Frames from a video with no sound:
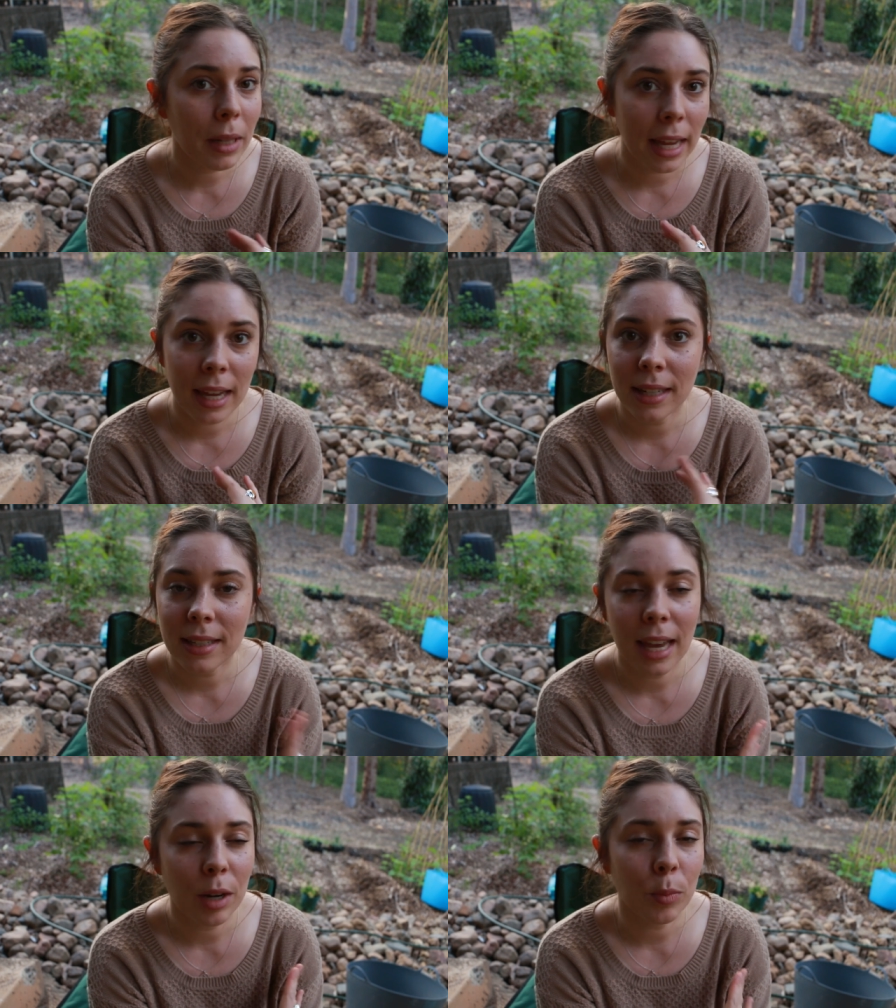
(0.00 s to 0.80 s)

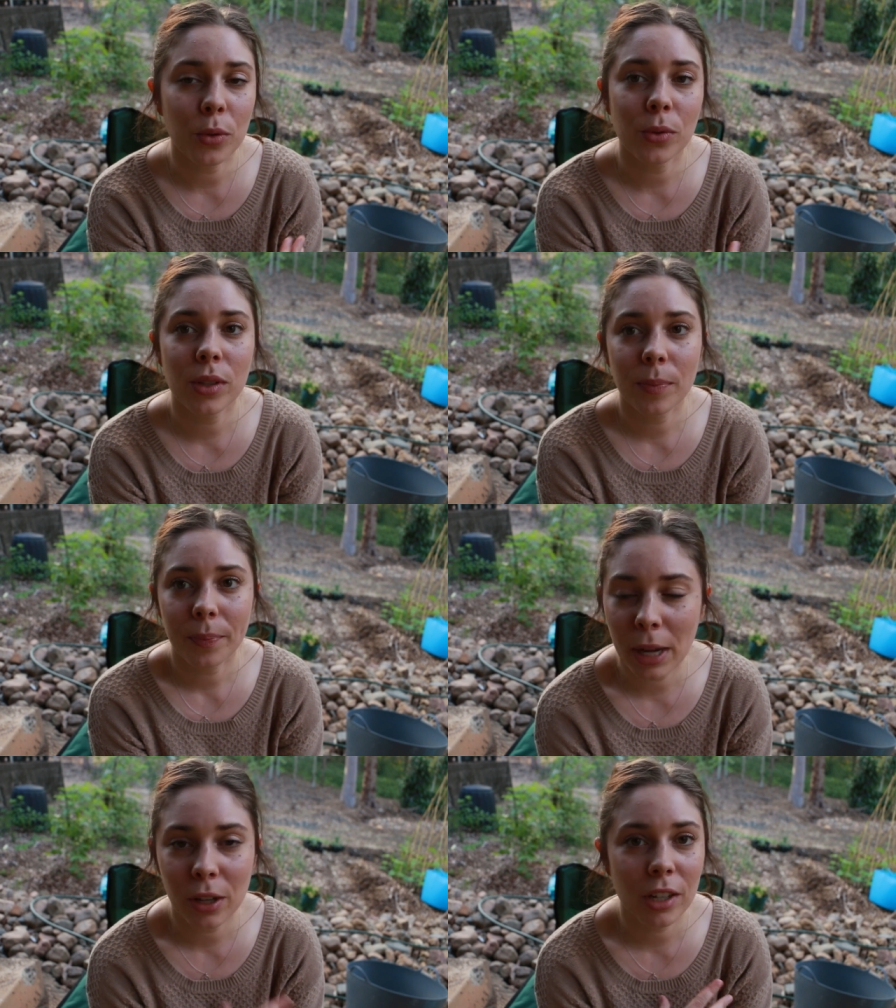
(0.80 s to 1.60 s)
plants, animals.
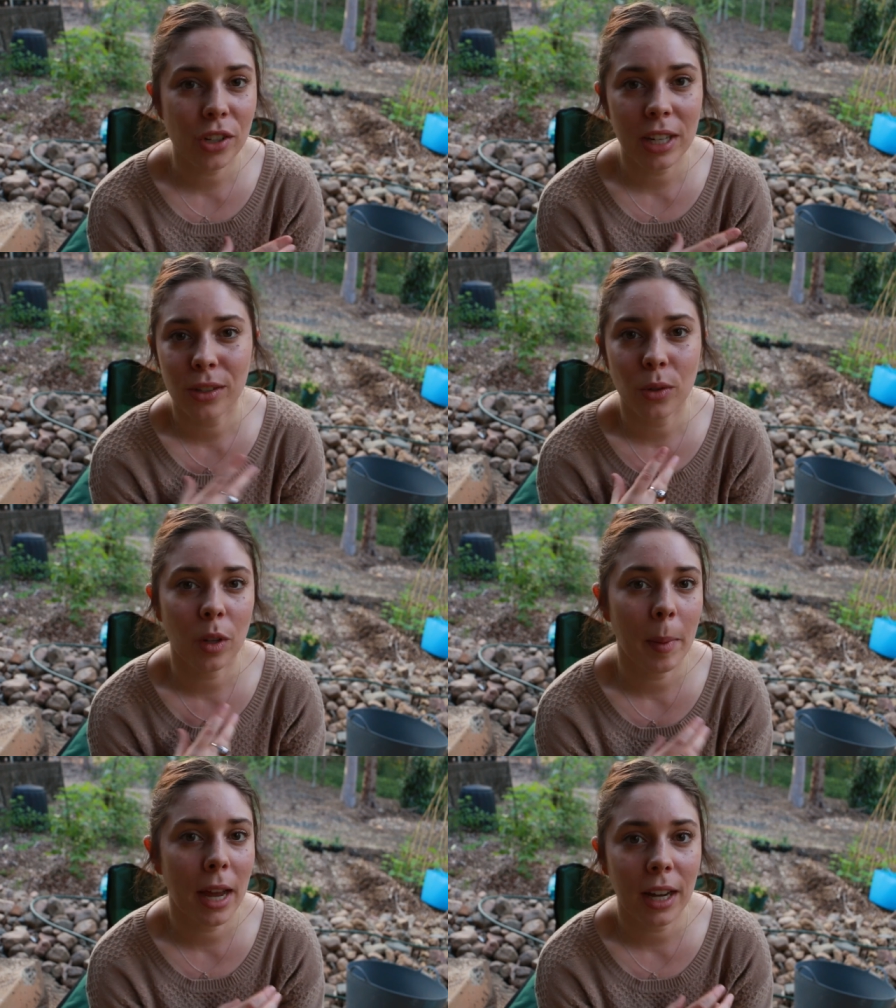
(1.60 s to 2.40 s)
Biology is
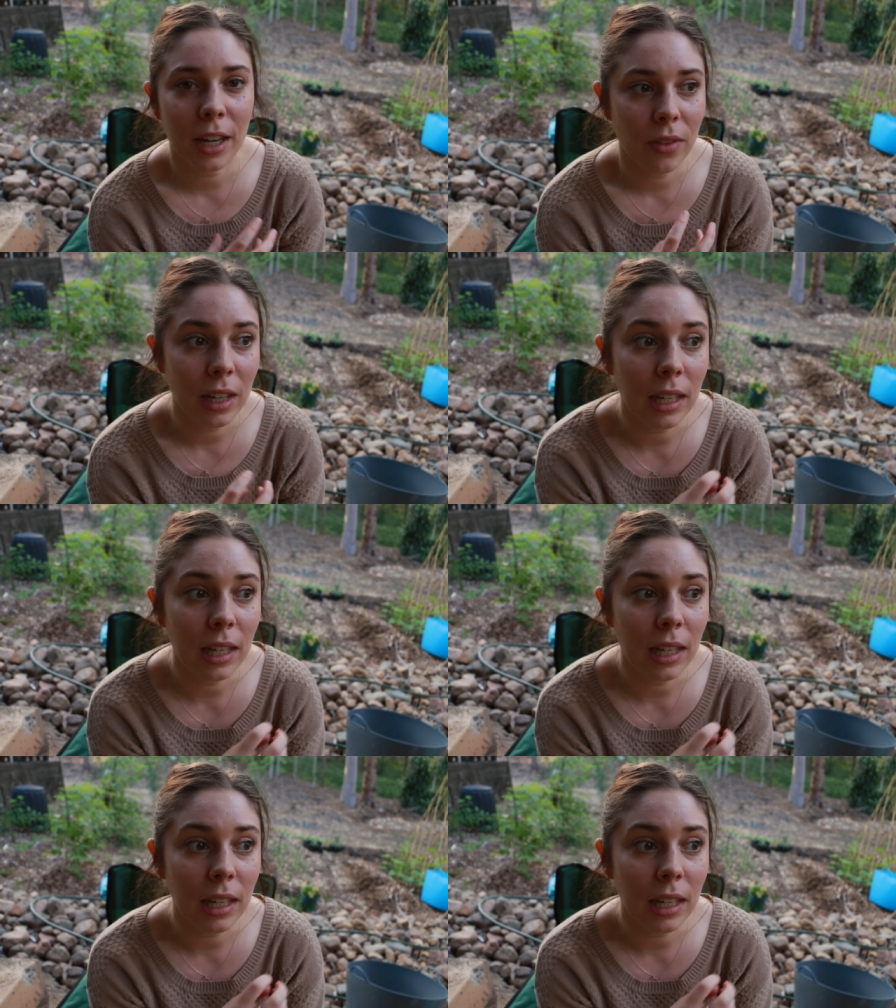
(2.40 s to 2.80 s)
all about kind of the